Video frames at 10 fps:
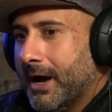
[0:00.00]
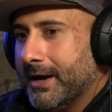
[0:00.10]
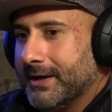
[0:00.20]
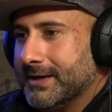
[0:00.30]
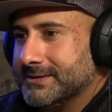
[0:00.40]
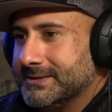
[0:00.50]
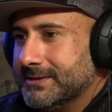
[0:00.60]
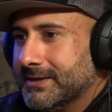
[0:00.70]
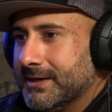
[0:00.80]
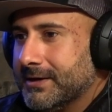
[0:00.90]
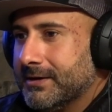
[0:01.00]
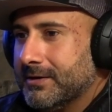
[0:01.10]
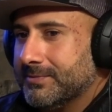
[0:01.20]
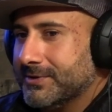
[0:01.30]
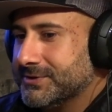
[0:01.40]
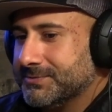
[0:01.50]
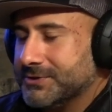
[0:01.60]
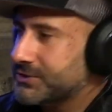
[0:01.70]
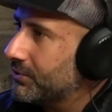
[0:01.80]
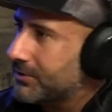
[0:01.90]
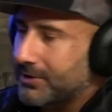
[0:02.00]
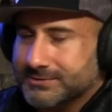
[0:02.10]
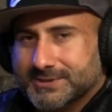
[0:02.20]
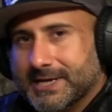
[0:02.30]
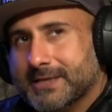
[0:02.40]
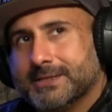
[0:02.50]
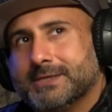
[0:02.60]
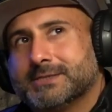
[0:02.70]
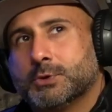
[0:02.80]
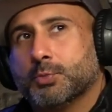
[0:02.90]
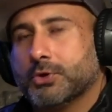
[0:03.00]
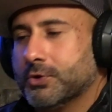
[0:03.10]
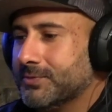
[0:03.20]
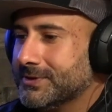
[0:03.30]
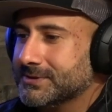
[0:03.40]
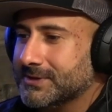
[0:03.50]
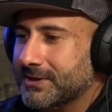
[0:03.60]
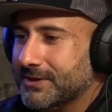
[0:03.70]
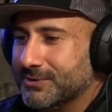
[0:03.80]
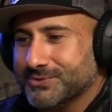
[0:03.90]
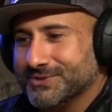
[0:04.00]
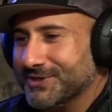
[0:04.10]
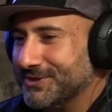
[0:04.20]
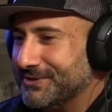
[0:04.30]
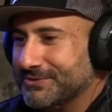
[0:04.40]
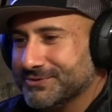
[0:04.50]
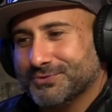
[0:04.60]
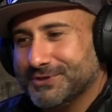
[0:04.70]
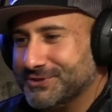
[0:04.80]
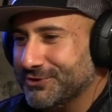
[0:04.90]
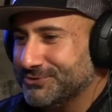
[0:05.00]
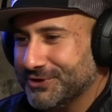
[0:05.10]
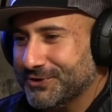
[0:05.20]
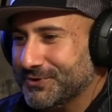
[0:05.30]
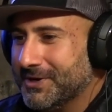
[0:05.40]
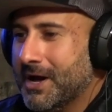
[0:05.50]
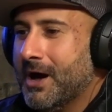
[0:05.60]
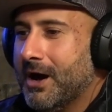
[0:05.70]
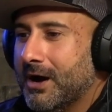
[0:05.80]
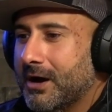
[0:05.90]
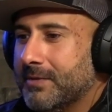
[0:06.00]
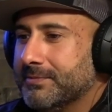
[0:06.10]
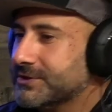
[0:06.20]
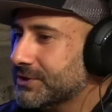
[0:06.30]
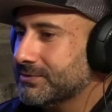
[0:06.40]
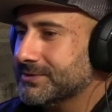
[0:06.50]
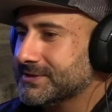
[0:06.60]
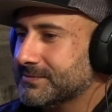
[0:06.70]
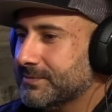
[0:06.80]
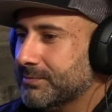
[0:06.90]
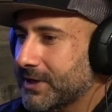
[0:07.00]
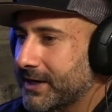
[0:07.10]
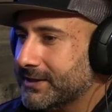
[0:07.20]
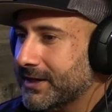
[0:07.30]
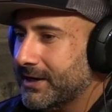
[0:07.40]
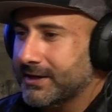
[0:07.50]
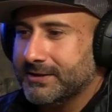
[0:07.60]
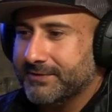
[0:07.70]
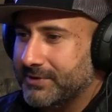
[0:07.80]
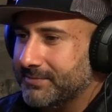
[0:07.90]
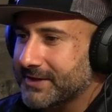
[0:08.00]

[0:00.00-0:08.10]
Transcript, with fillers: I, I, I seen that um, there used to be a show called Stan Lee's Superhumans. Uh, it was a it was a really dope show. Um, they showed this blind guy living in